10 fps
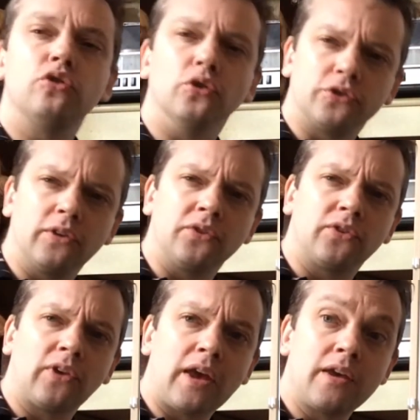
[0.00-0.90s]
Your turn to
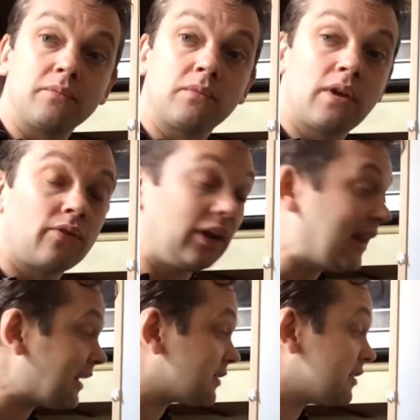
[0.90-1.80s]
say it. The
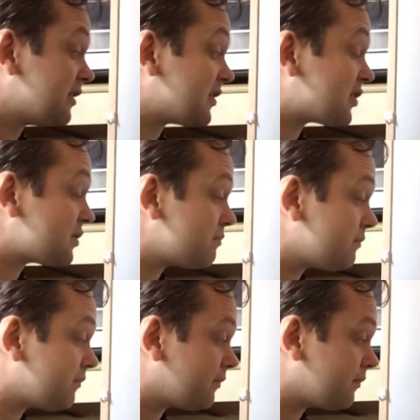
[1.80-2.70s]
letters
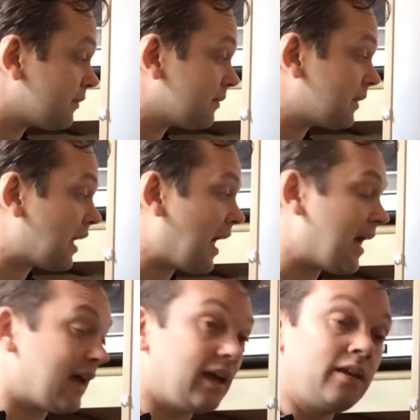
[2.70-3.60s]

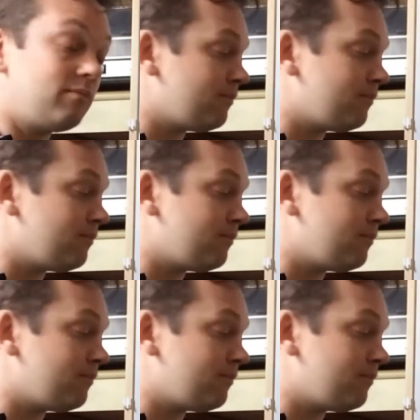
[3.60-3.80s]
A,